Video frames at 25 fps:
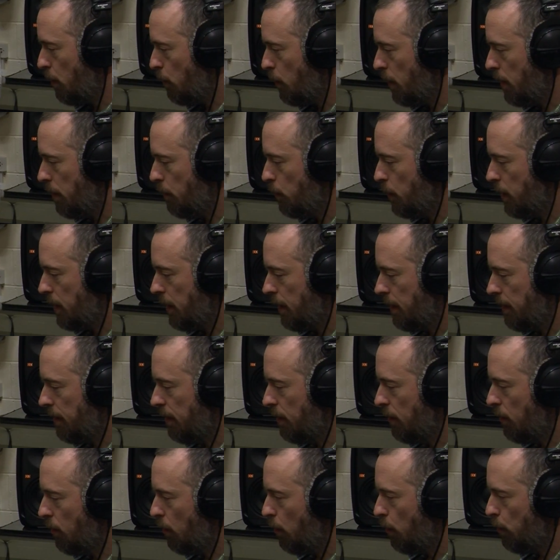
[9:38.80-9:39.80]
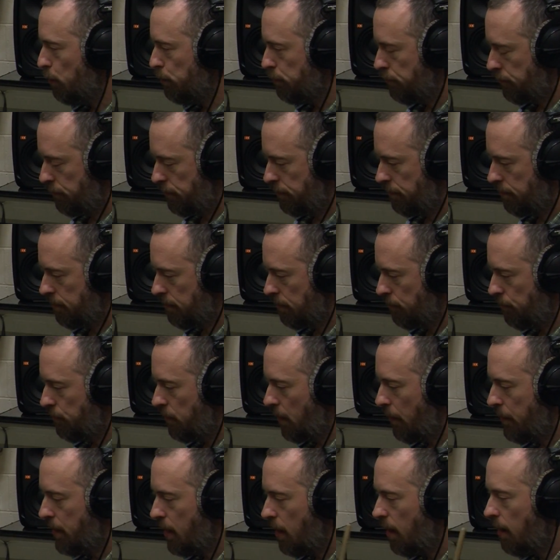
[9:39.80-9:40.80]
away, we're getting a lot of
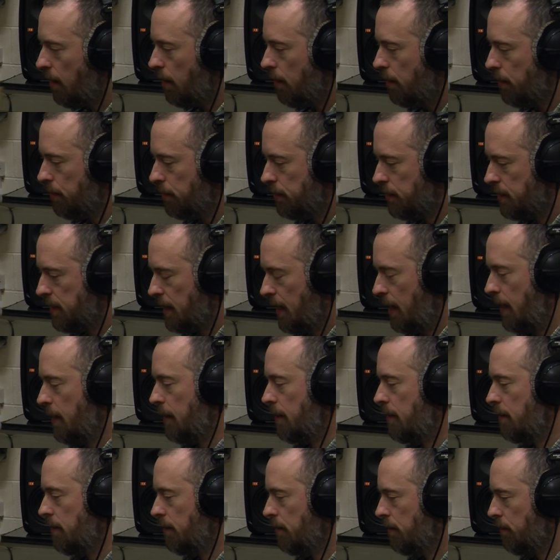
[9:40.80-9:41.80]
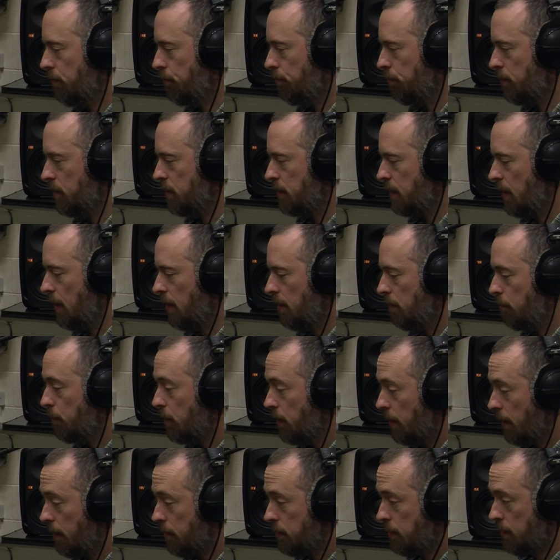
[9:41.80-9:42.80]
very hard attack from the sound,
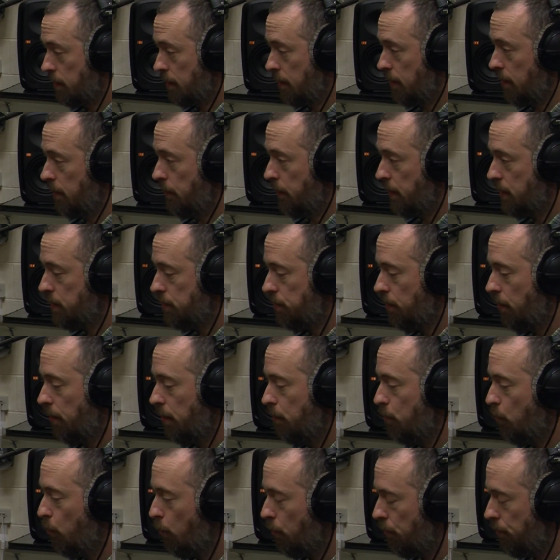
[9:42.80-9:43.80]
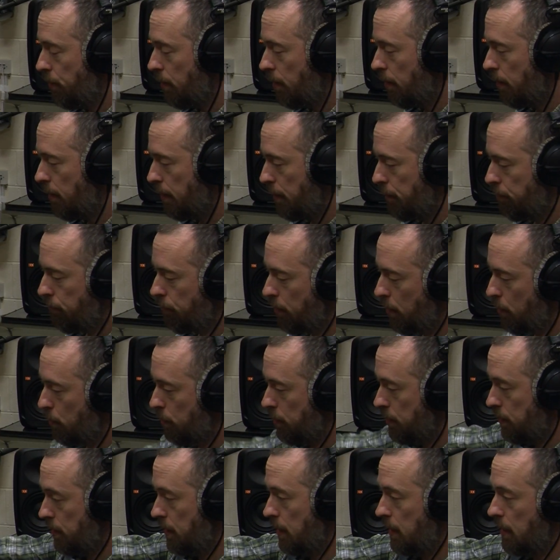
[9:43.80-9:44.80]
but that's going to excite more of the high
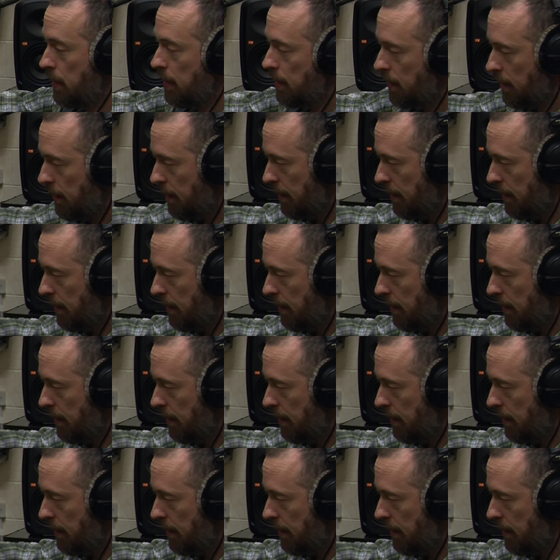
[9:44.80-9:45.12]
frequency